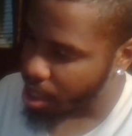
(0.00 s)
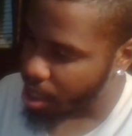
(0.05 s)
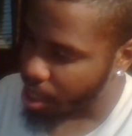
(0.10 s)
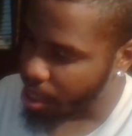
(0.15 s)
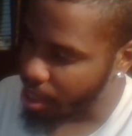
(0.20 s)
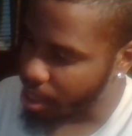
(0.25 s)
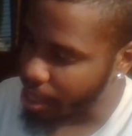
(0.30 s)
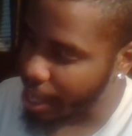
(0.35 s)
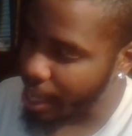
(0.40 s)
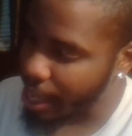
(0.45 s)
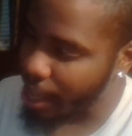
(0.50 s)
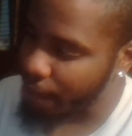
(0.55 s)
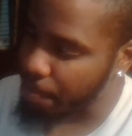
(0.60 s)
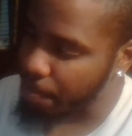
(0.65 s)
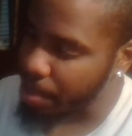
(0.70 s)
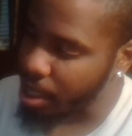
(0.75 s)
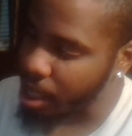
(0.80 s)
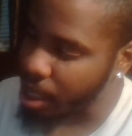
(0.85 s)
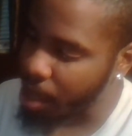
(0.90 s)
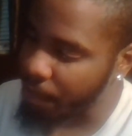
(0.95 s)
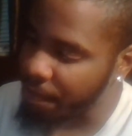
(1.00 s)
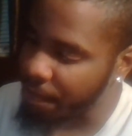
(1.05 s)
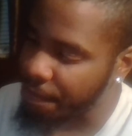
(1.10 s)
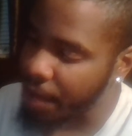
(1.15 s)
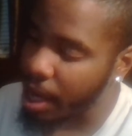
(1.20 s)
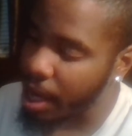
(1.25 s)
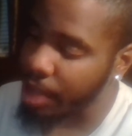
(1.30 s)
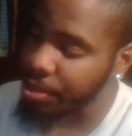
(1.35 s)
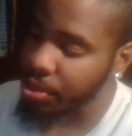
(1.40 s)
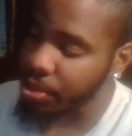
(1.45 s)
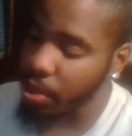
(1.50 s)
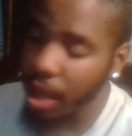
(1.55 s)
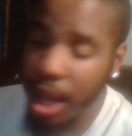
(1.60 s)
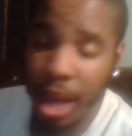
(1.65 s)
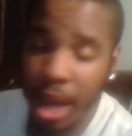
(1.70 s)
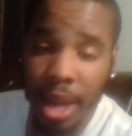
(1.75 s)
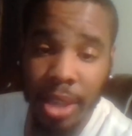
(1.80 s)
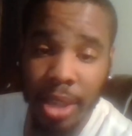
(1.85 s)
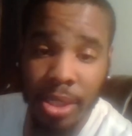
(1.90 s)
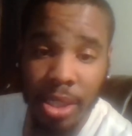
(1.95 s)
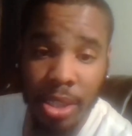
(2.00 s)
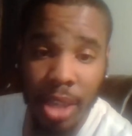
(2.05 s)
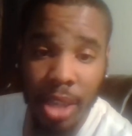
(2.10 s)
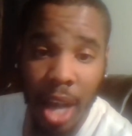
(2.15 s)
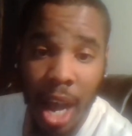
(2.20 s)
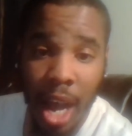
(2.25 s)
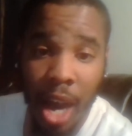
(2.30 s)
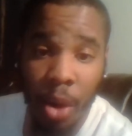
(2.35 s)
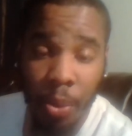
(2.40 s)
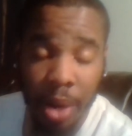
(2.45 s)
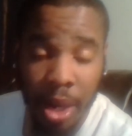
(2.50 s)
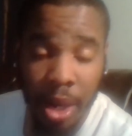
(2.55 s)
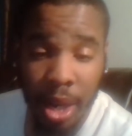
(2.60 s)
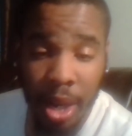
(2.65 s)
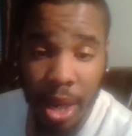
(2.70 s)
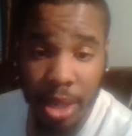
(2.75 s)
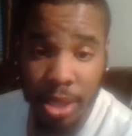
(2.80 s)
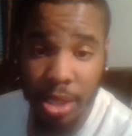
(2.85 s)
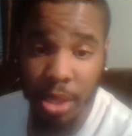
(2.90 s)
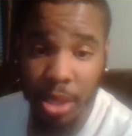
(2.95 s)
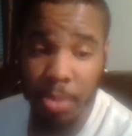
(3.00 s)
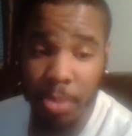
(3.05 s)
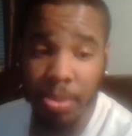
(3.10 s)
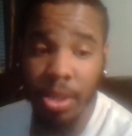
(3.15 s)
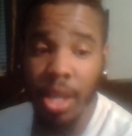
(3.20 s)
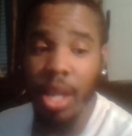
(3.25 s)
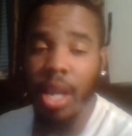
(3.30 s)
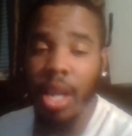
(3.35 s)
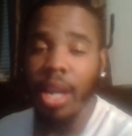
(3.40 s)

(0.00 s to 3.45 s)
They have become fossilized into our customs.